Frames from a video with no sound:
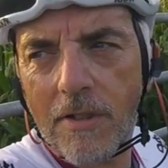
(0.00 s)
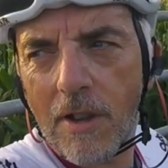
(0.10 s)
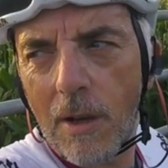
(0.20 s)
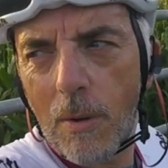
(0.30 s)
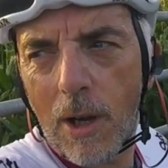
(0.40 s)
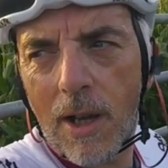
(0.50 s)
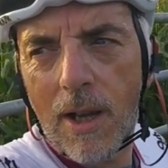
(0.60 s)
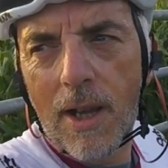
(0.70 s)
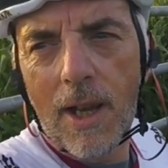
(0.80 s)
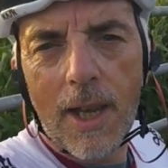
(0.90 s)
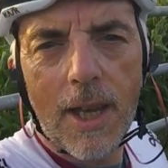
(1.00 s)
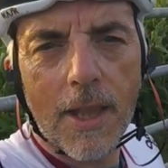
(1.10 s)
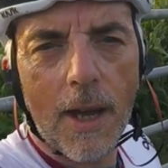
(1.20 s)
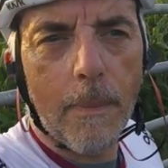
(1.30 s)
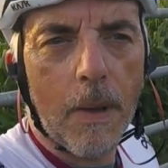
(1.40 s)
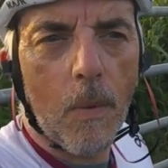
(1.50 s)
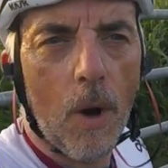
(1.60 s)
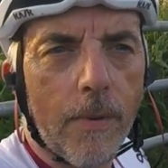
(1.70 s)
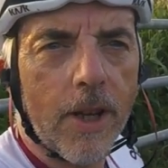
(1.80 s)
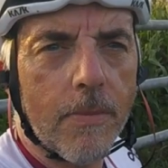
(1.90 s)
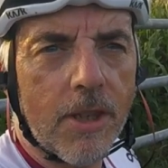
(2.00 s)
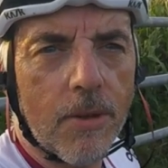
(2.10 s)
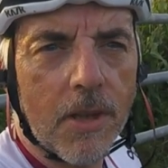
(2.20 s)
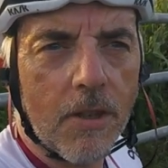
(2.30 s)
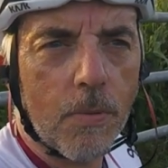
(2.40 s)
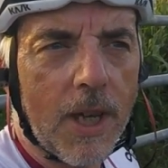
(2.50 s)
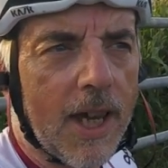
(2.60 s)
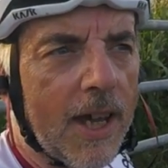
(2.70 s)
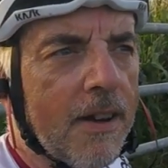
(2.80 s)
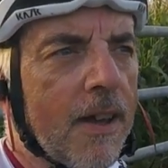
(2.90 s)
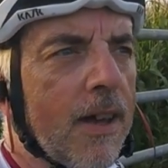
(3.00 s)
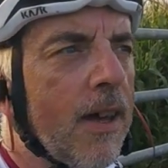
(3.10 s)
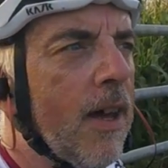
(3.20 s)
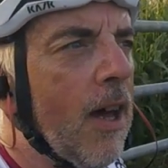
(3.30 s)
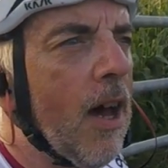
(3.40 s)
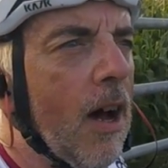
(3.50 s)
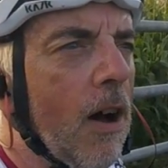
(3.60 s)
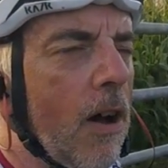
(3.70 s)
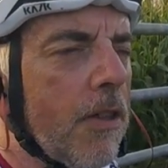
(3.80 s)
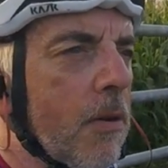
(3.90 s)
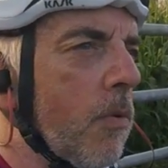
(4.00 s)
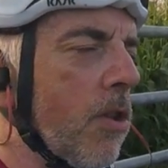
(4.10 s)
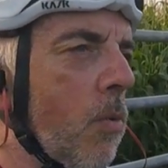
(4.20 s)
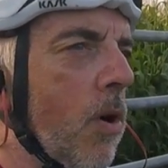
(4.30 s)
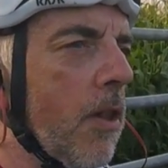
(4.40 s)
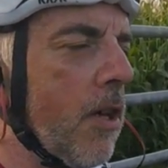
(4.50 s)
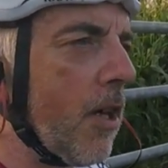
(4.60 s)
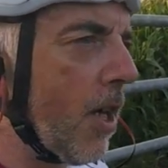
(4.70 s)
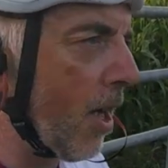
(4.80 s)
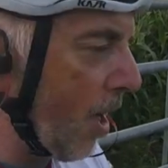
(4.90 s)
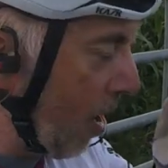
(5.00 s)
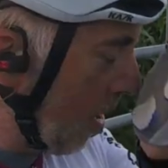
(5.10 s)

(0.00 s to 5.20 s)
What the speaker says: So yeah, that'll be what I'm going to be doing this weekend. The